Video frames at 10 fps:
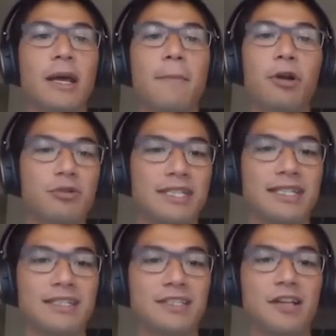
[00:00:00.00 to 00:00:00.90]

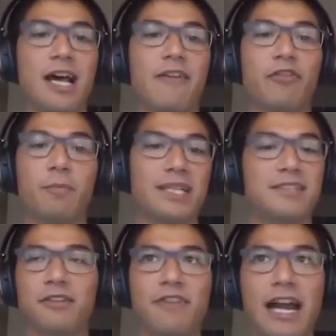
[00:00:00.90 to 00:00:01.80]
proteins for bits
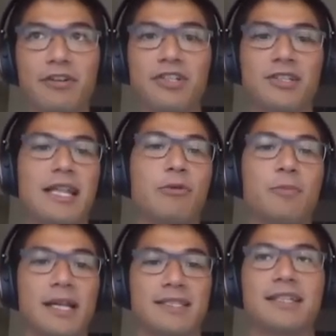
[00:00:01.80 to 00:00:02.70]
of the virus that will
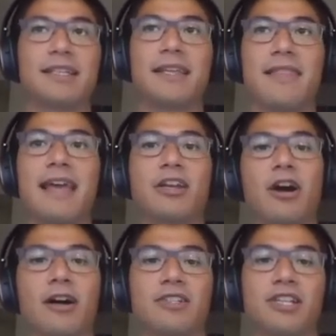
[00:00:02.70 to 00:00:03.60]
basically then
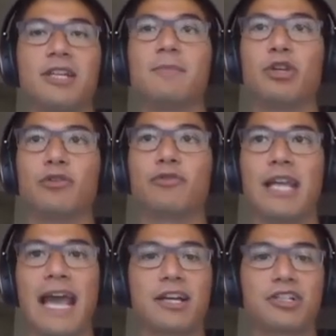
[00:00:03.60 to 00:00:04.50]
cause an immune
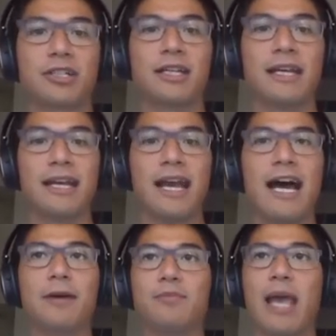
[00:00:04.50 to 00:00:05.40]
reaction.
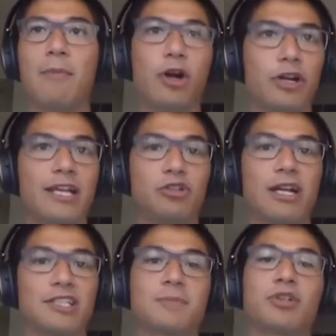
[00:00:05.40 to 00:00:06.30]
mRNA
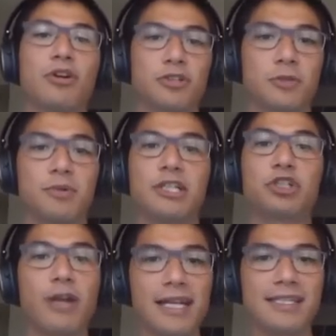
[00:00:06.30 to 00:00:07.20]
transcripts are also pretty
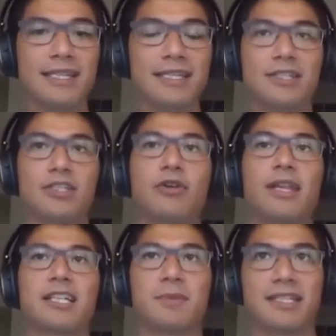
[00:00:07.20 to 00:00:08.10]
transient, so
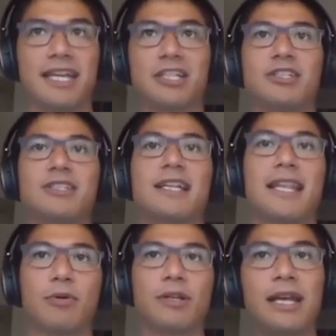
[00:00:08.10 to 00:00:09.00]
the expectation is that
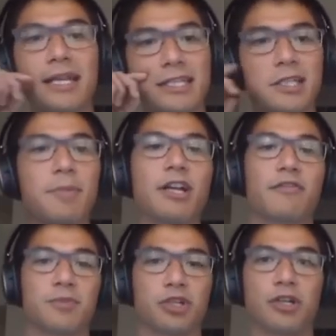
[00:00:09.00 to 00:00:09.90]
they would disappear
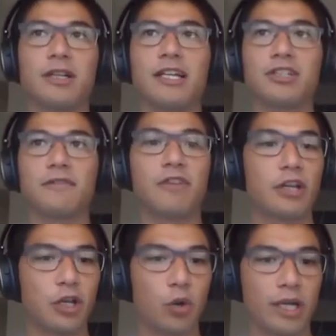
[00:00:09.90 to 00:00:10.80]
from circulation
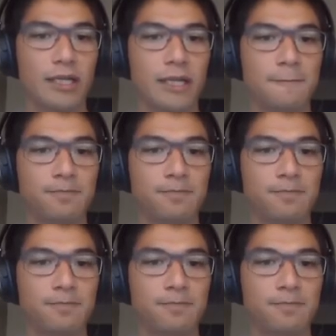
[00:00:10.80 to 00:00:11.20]
fairly quickly.